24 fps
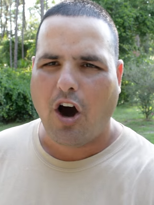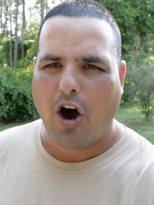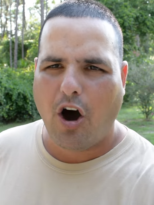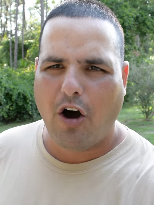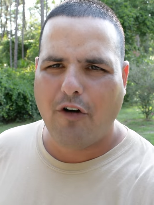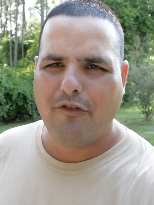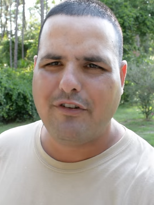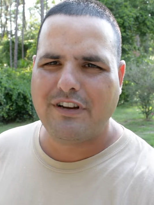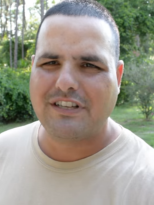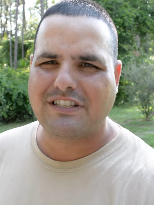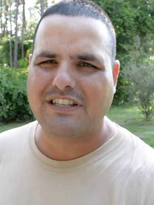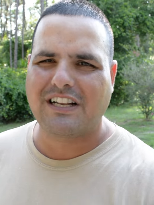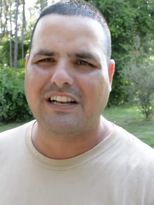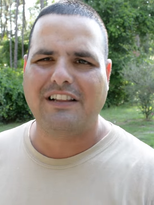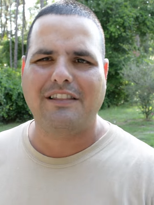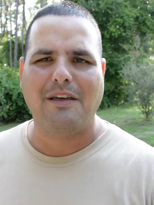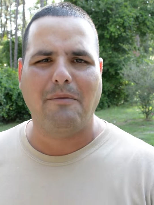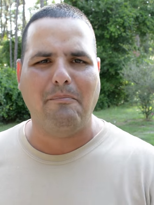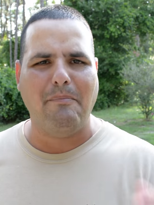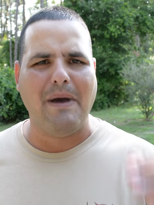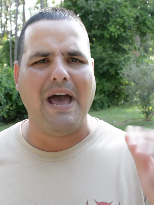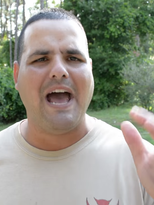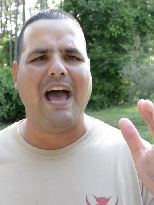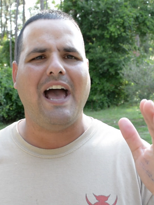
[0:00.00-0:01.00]
Obviously,
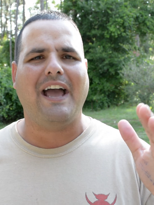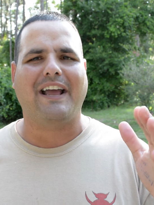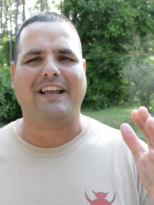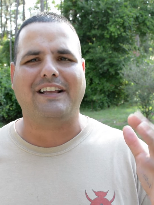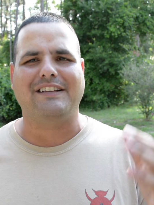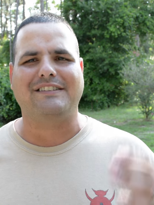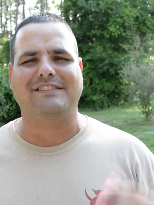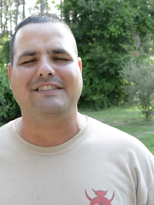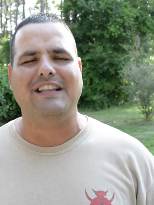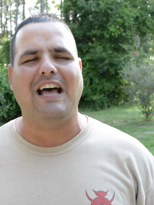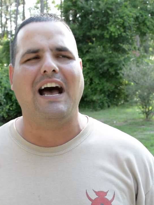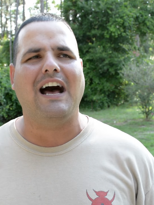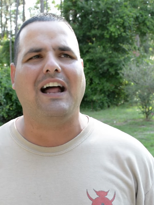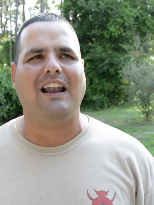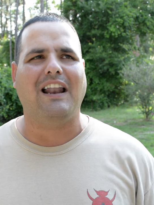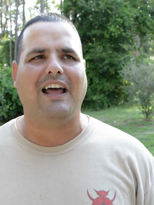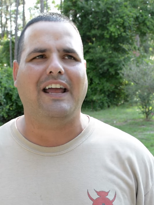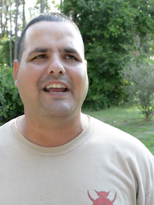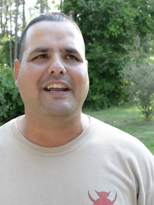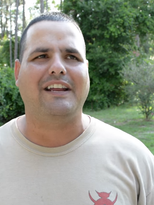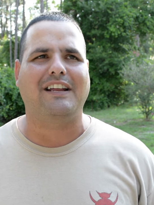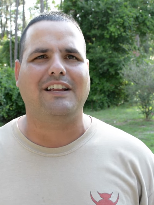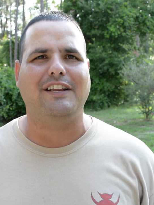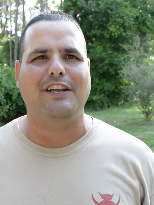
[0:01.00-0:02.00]
the bag is not
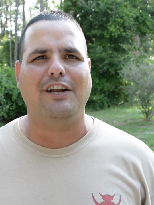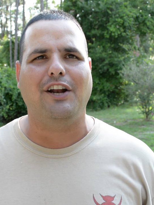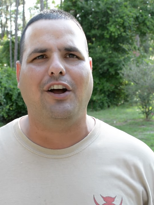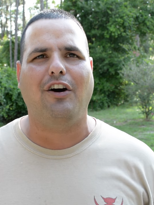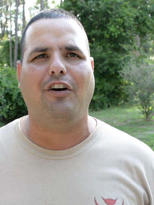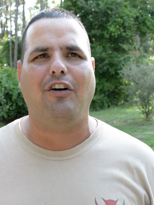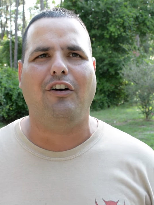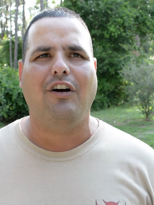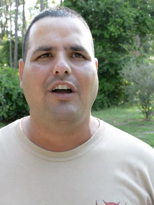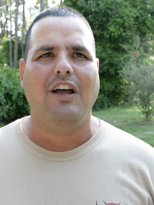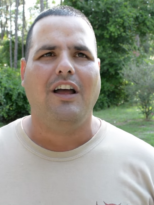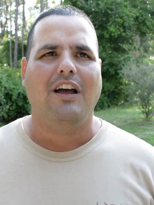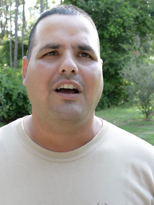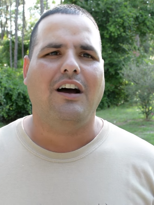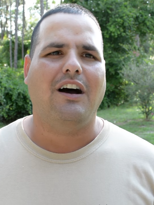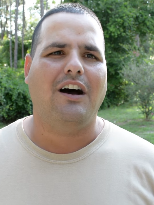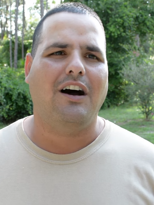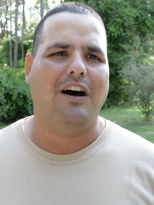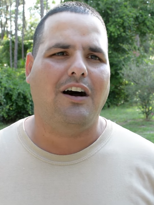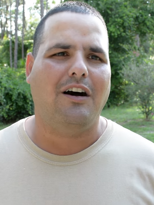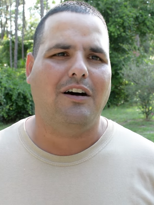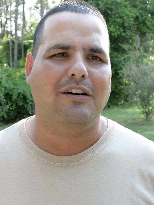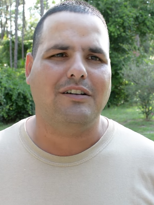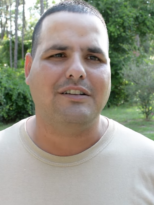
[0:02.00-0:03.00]
like, you know,
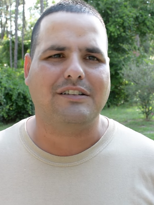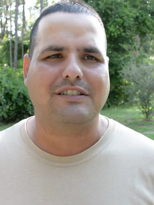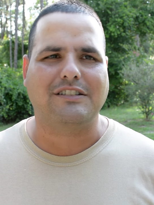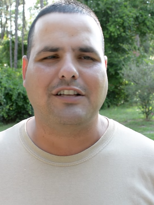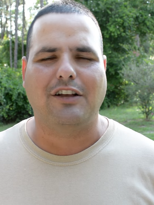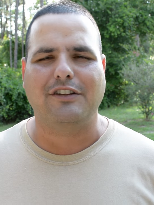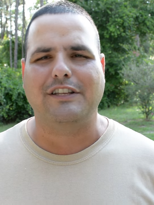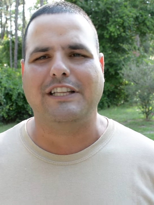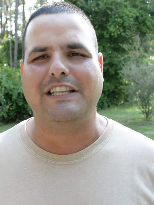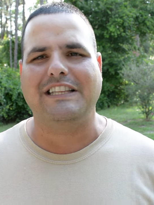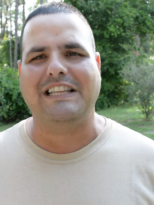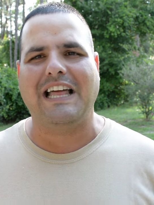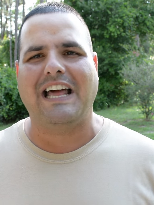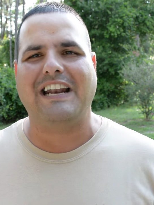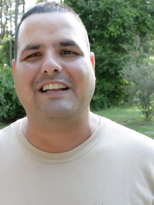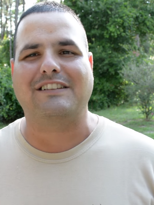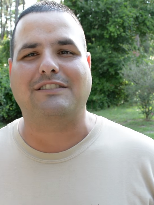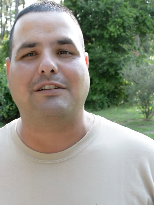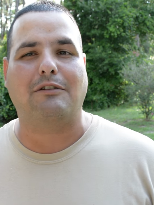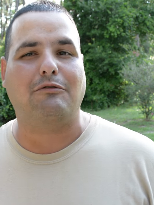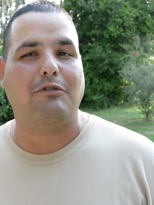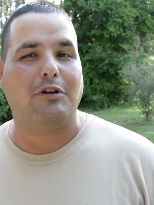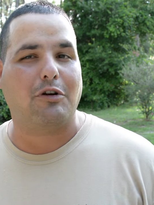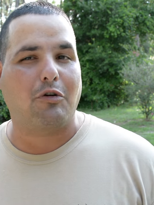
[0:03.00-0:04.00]
something that
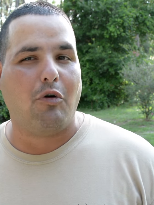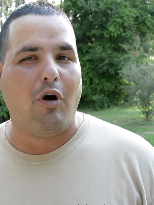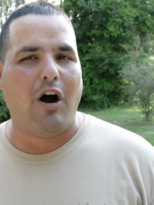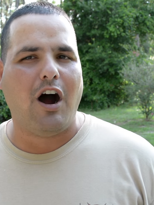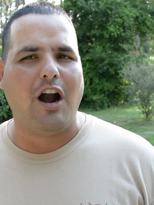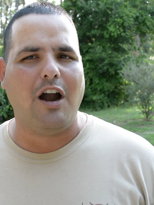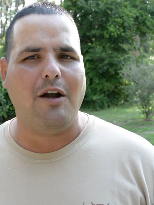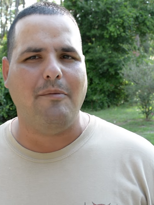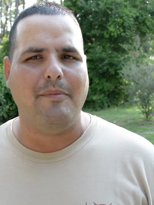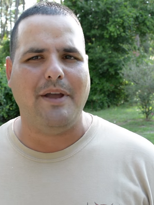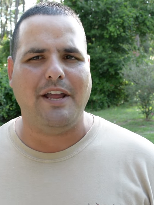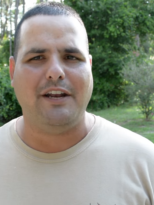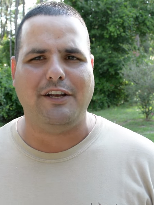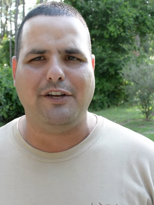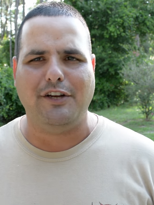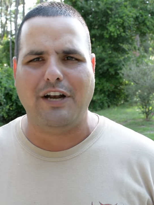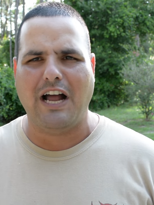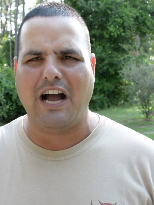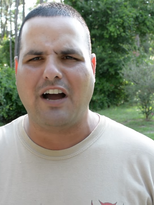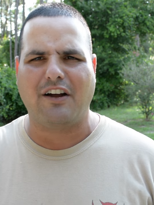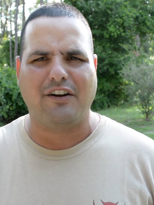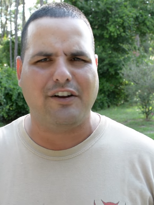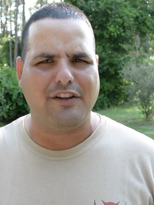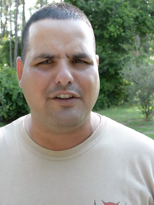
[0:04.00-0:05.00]
is a requirement. You're
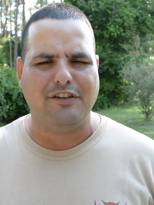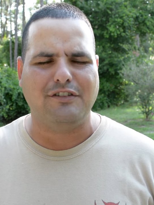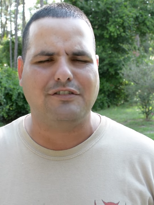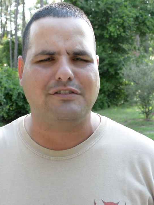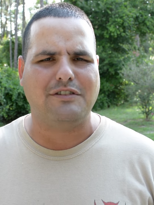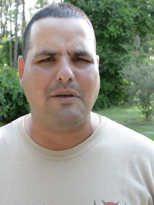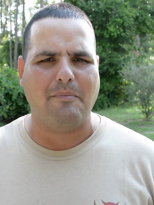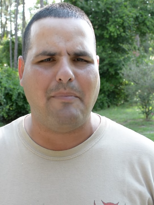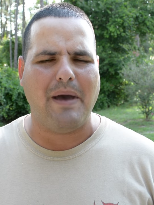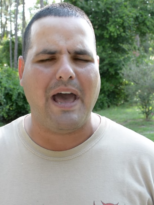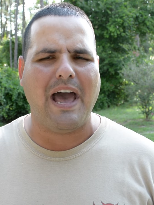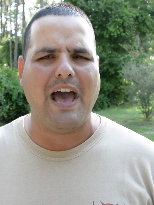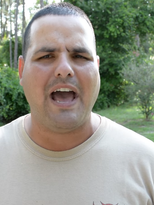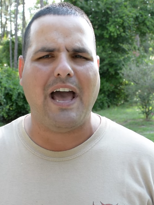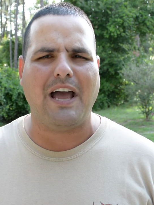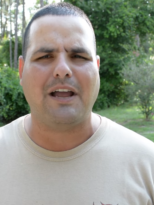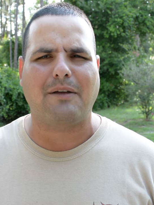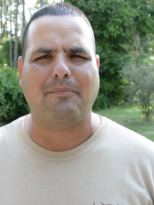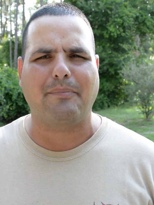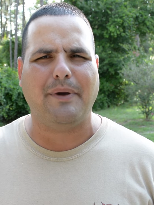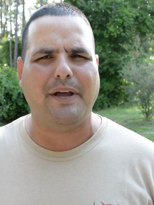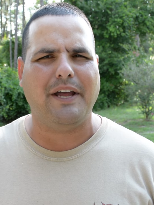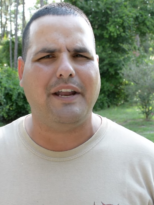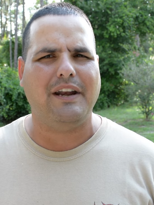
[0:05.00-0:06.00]
not going to use the
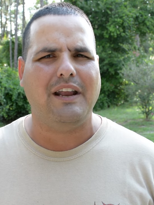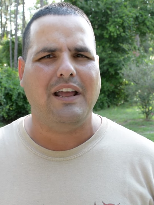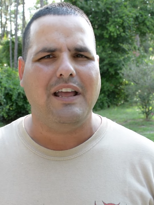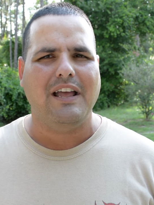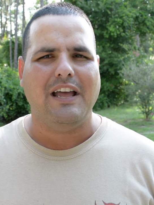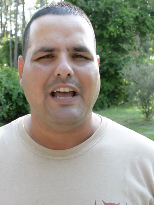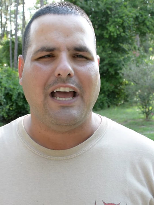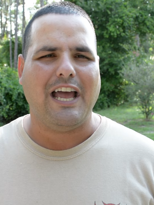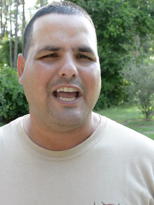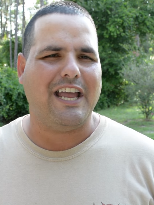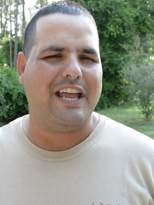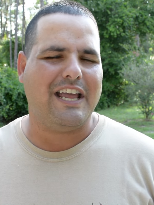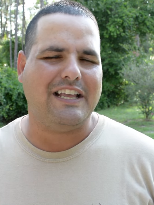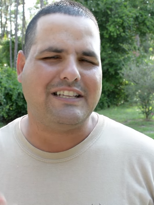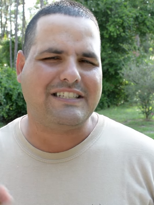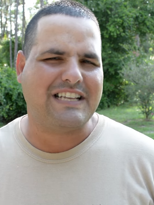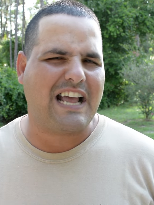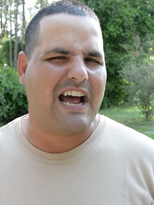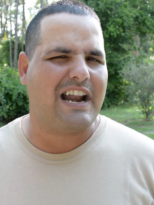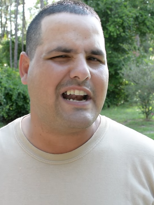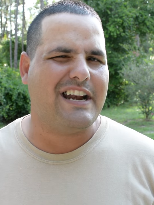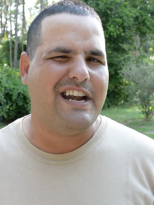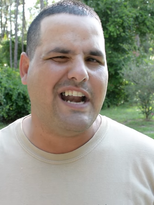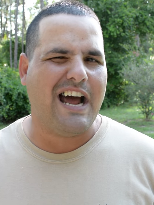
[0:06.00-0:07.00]
bag, but it's
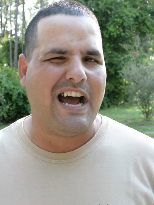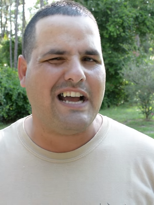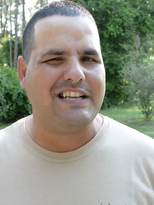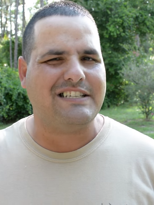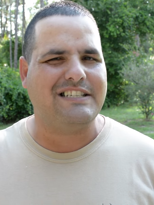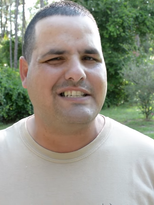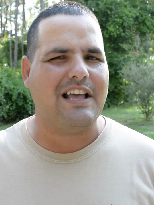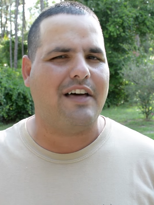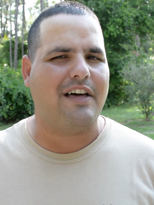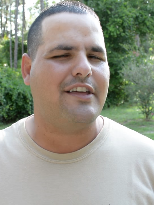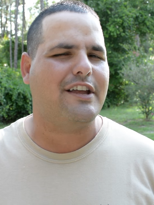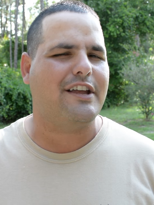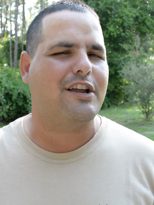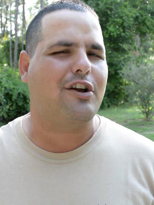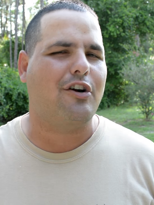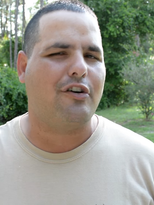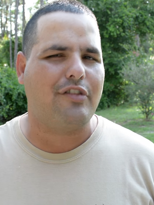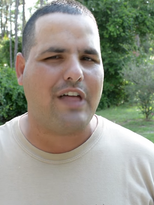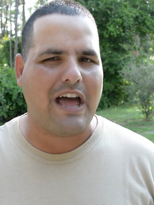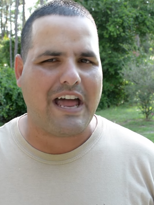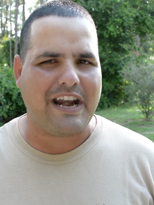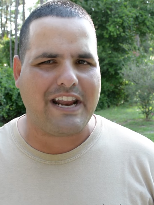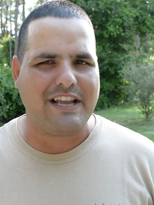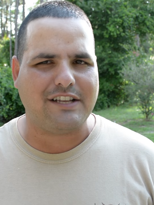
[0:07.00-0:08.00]
kind of nice how they
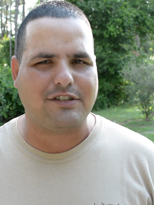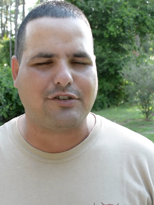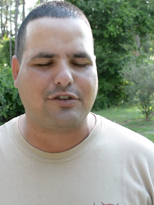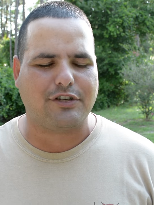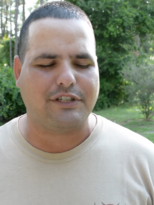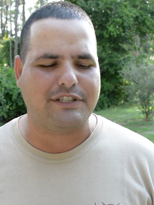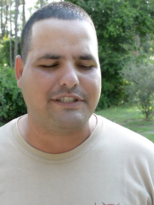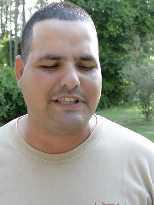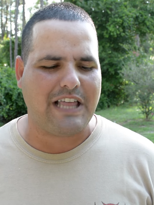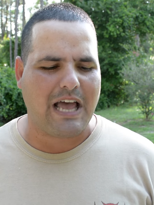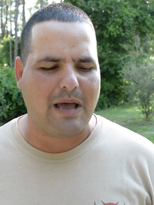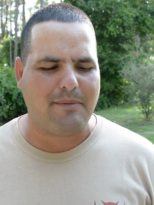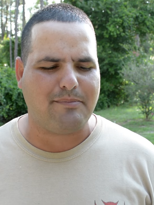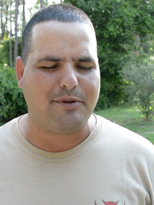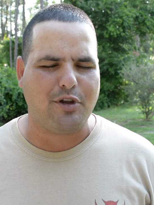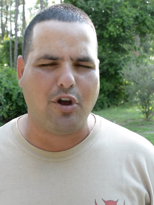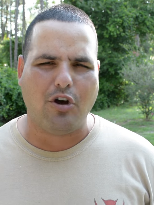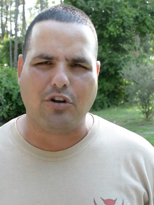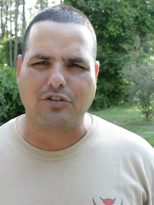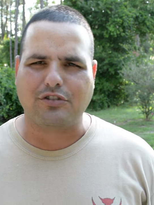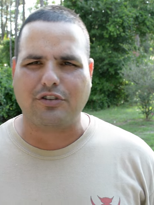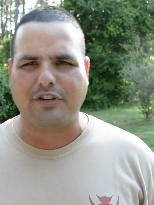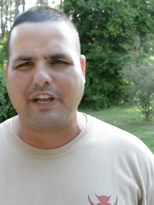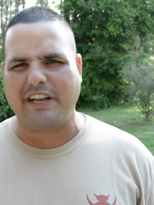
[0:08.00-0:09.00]
go that extra step.
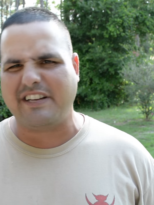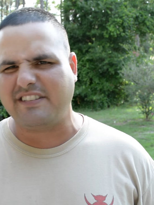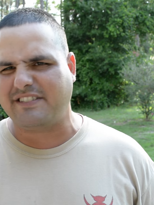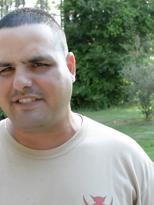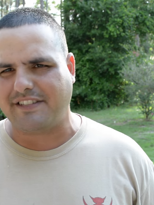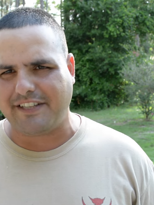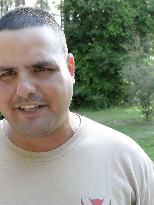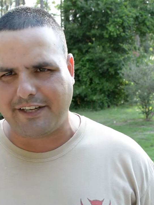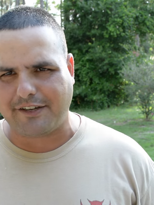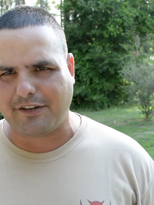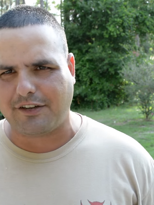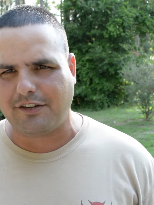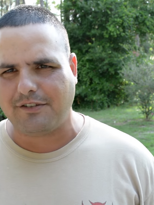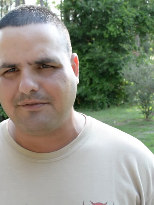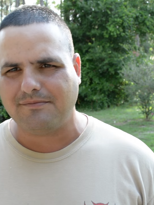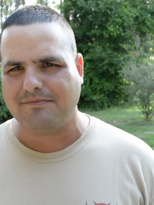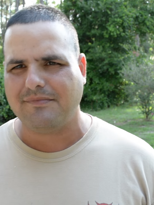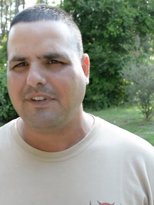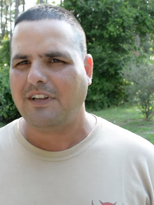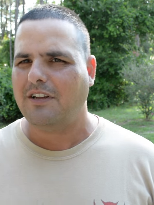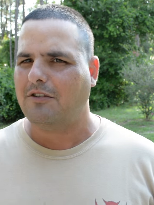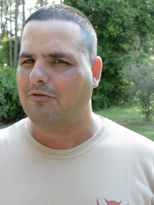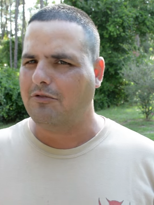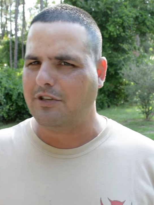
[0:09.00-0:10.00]
You also get a sticker,
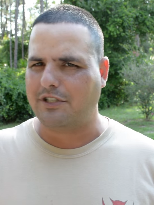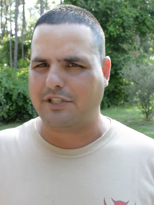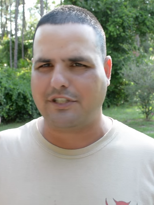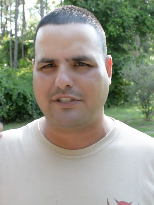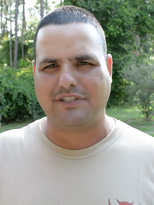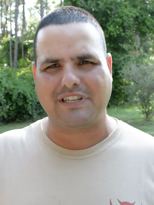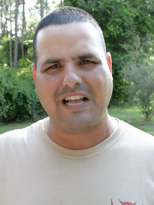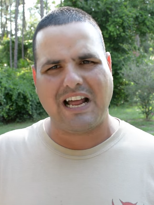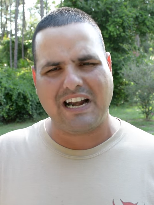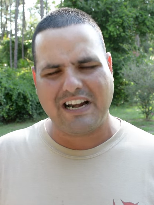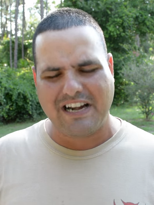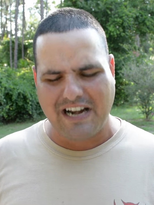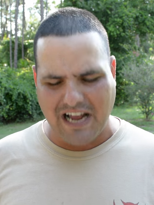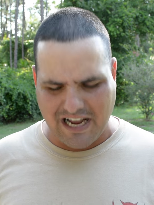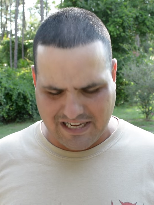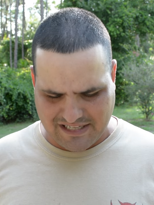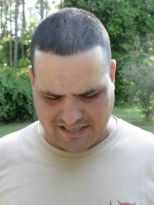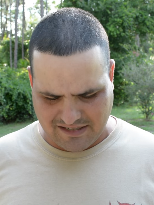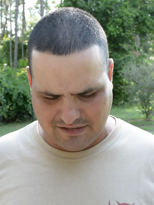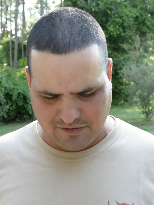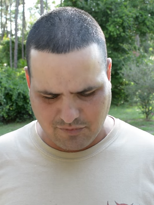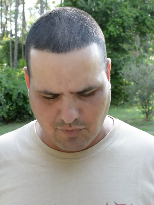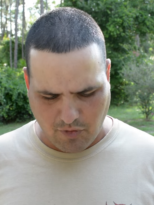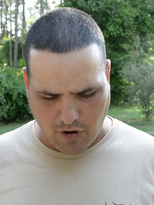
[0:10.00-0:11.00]
which is kind of
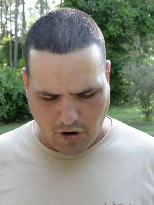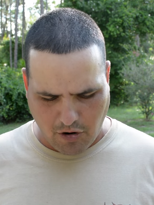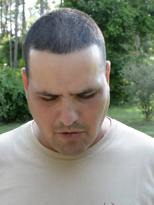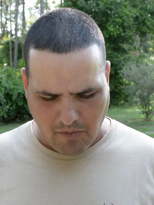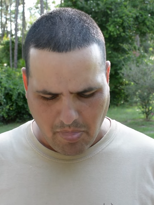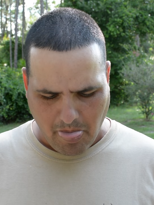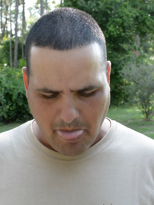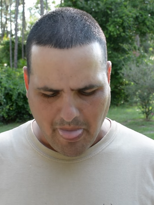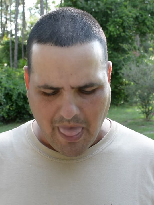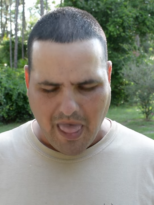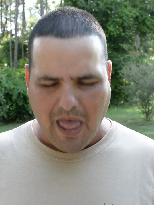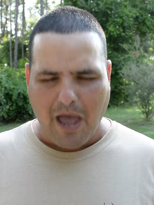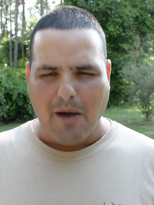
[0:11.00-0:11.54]
nice as well.